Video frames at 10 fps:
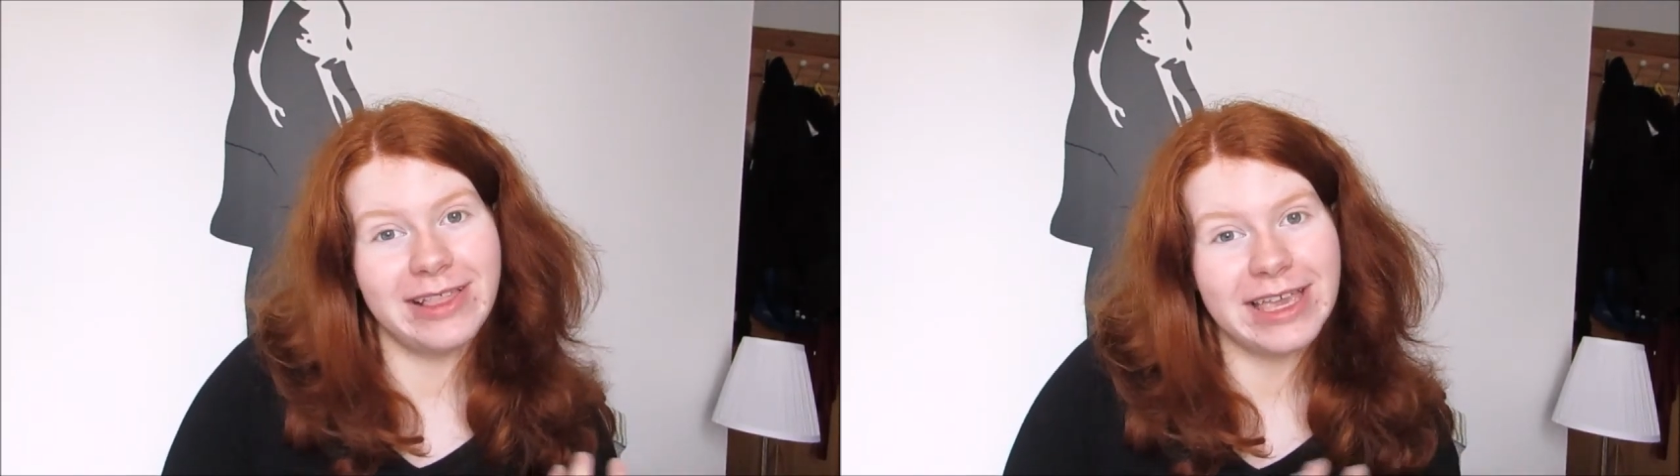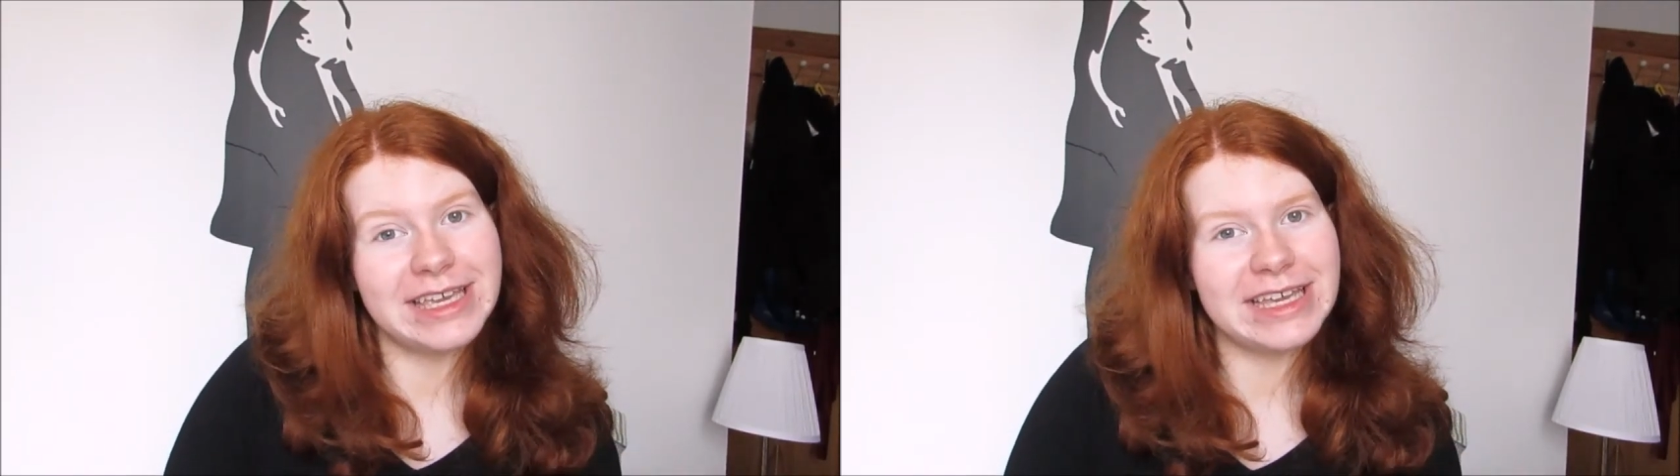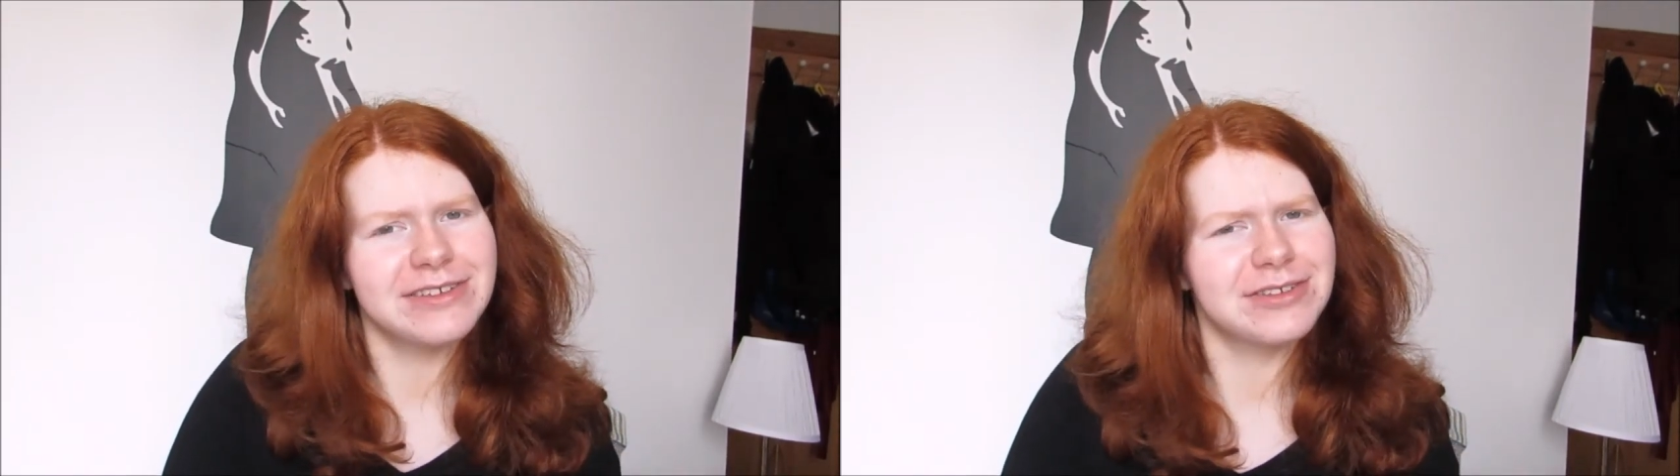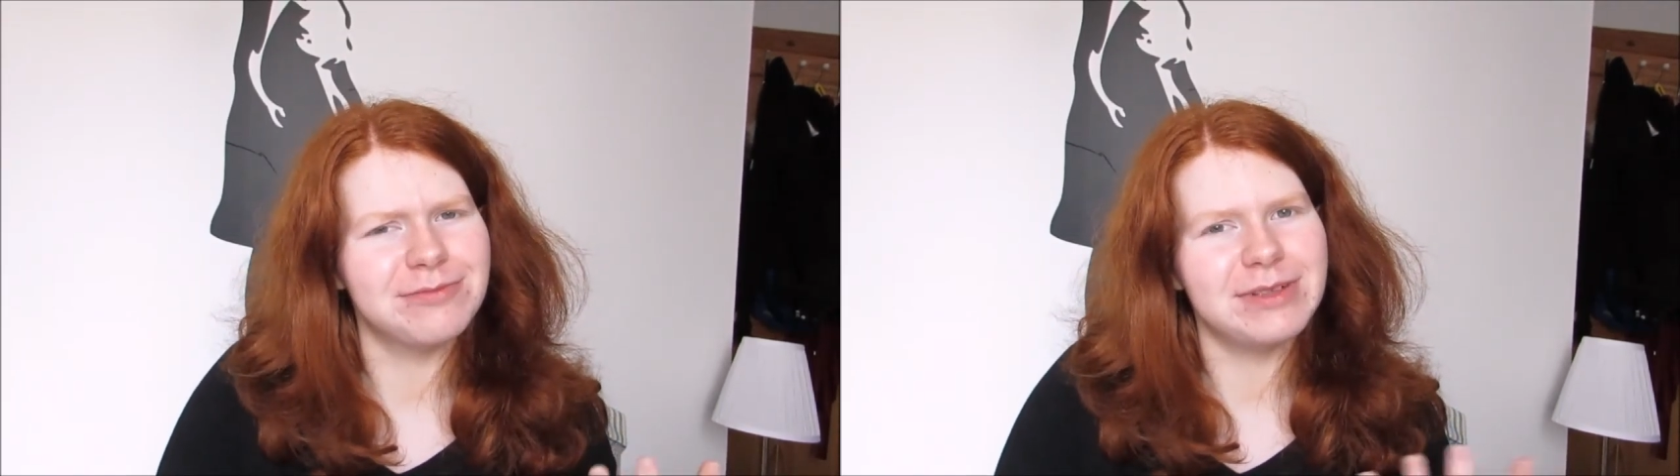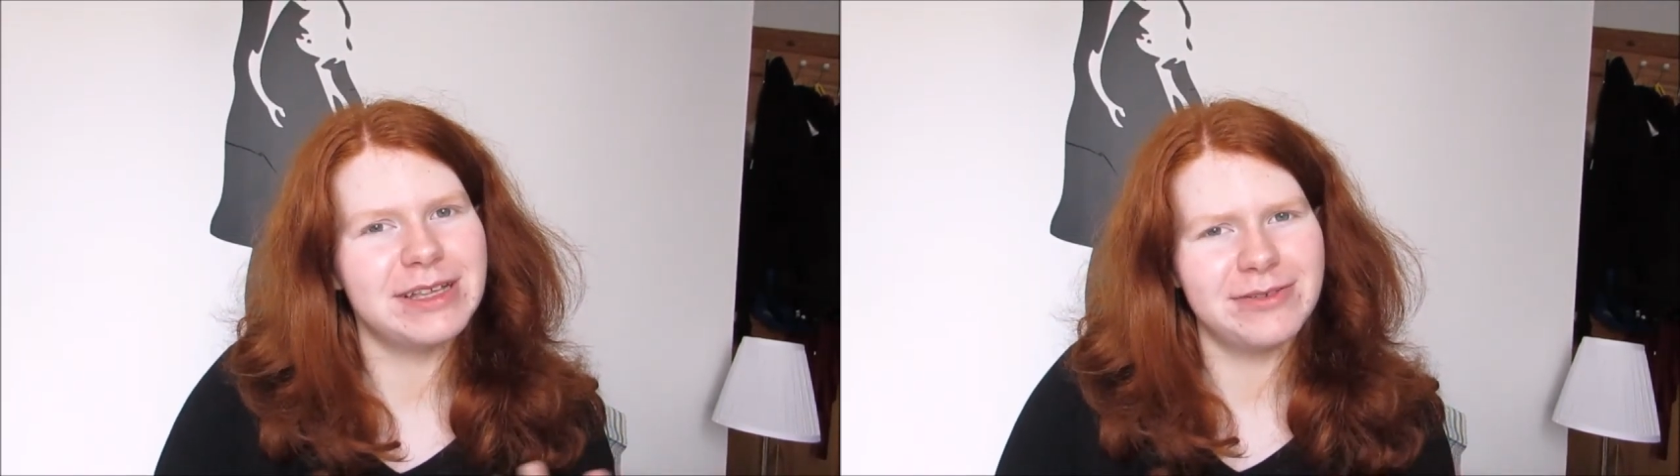liking
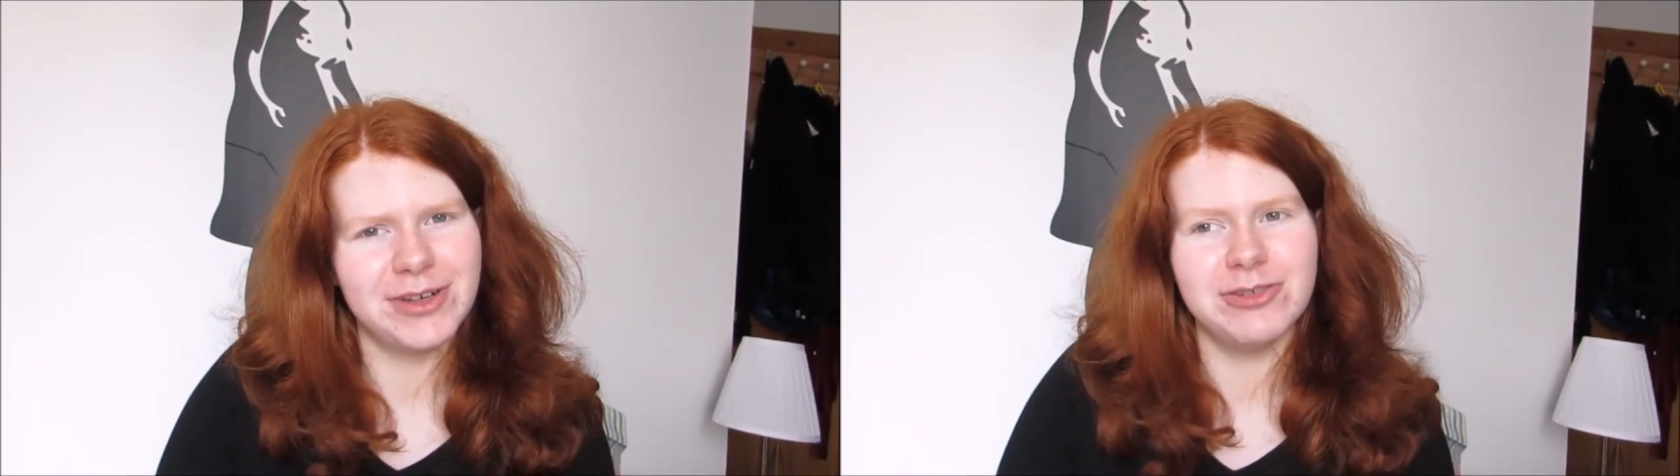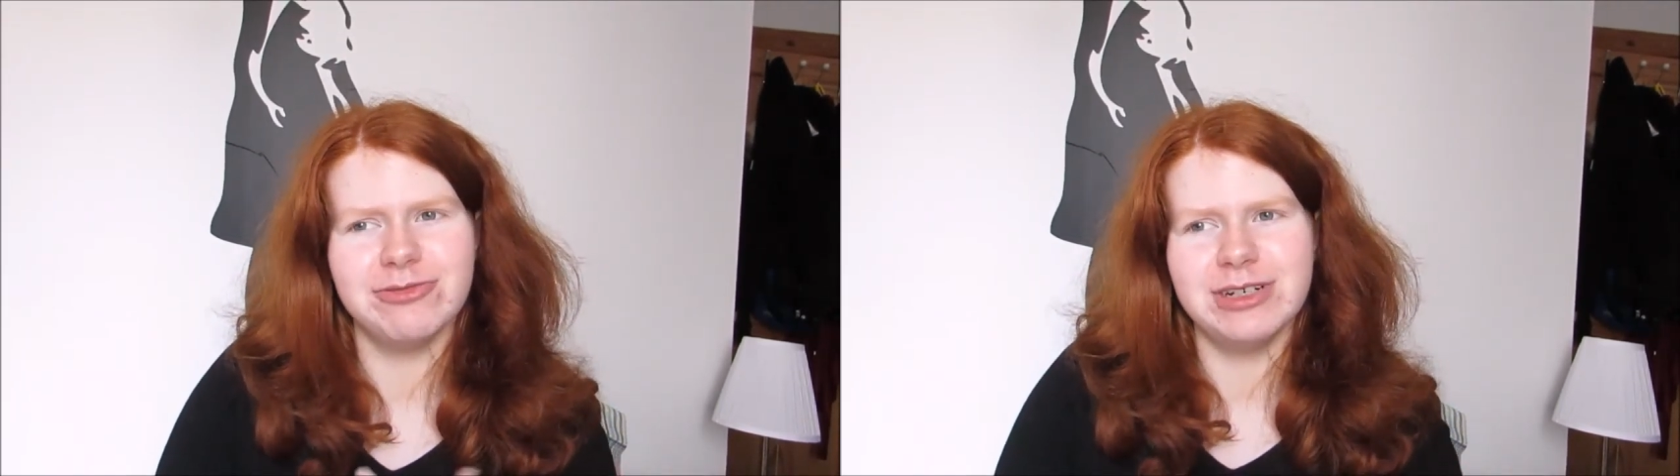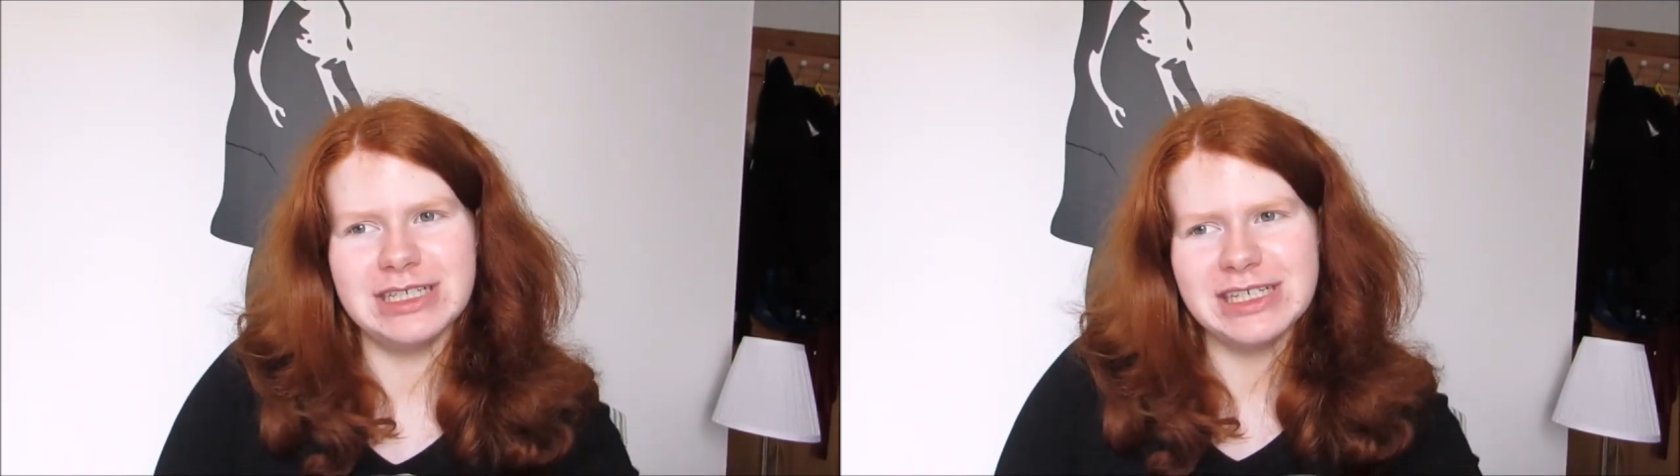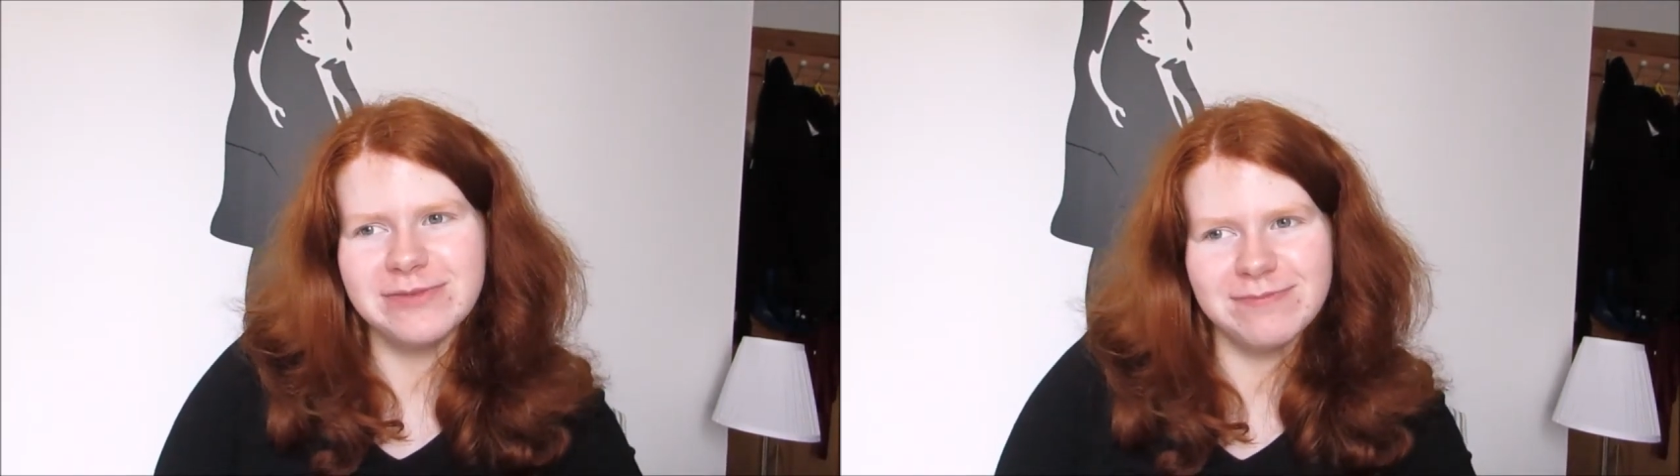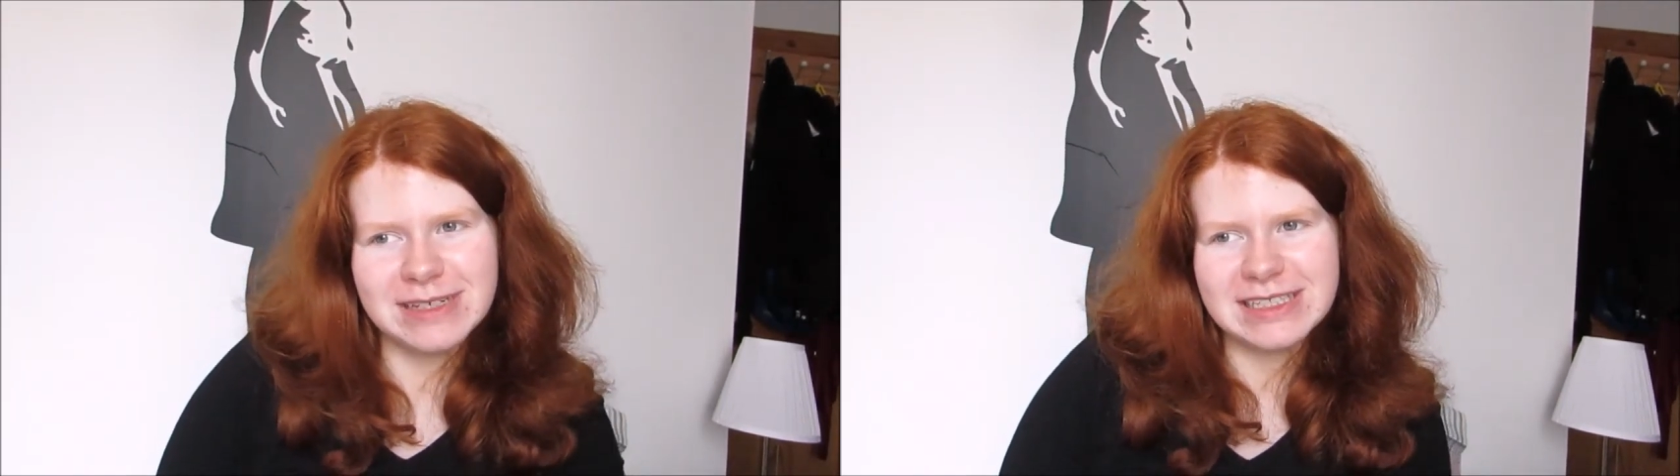some
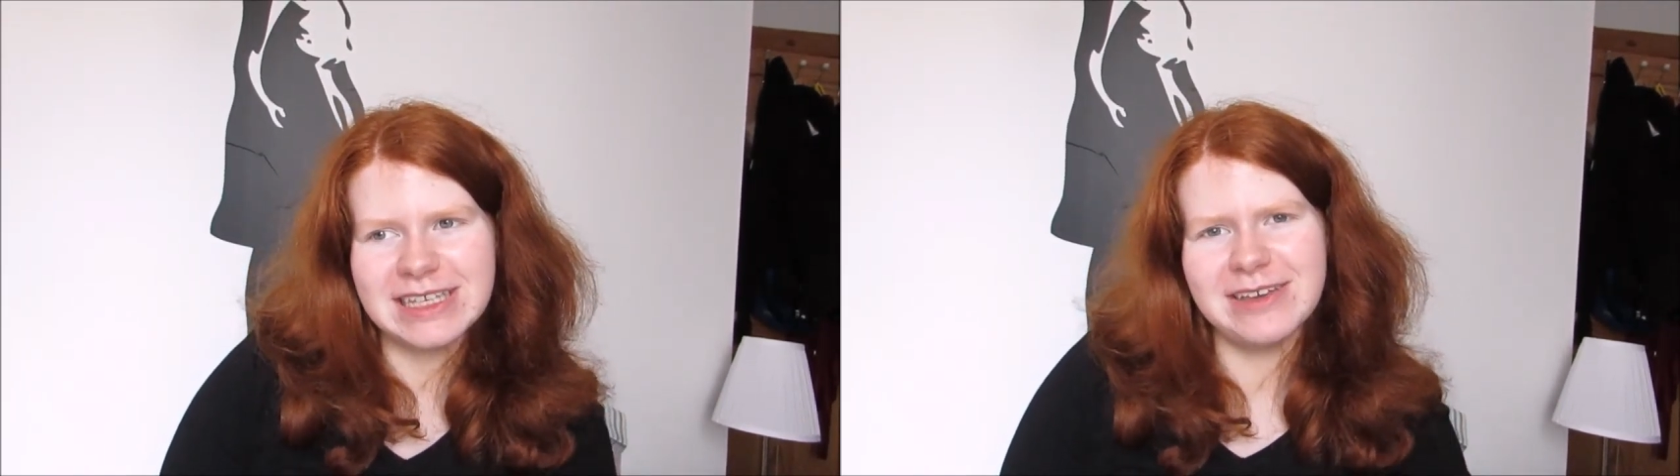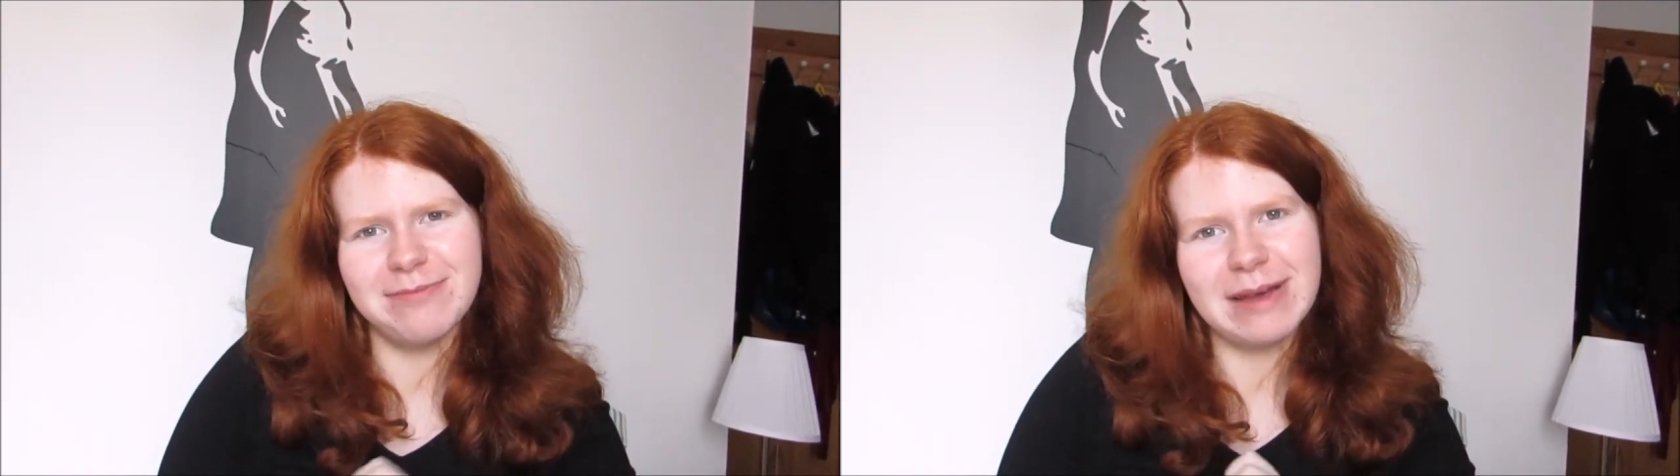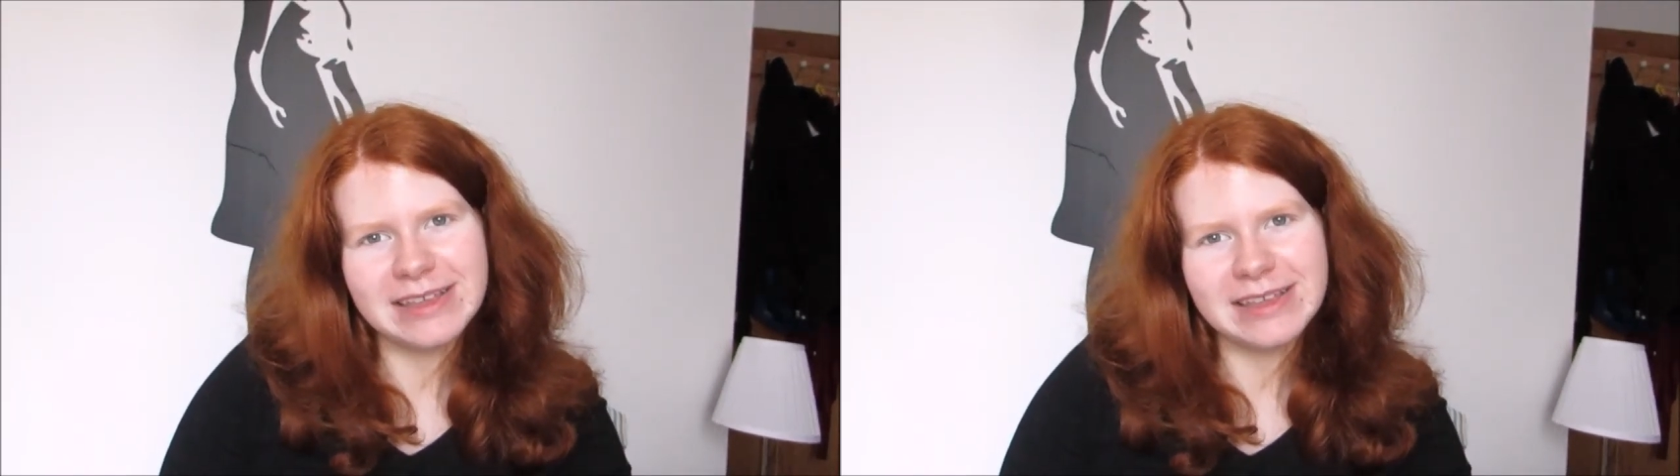really musky and